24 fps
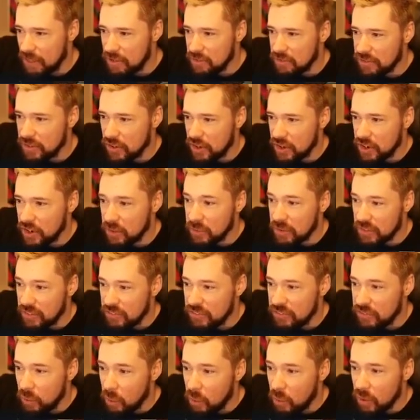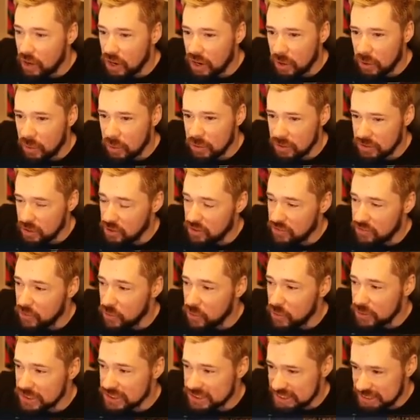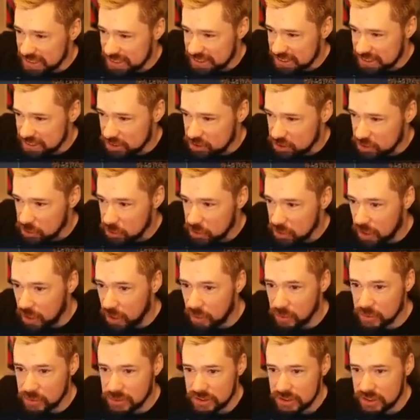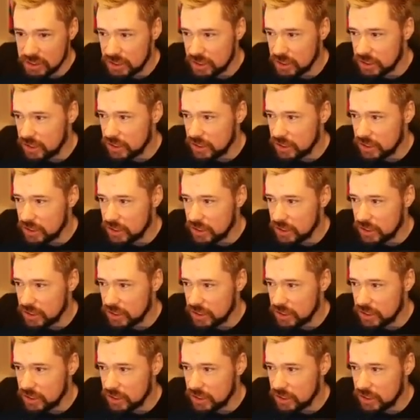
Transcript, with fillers: Werner with four goal, no, four assists and two goals.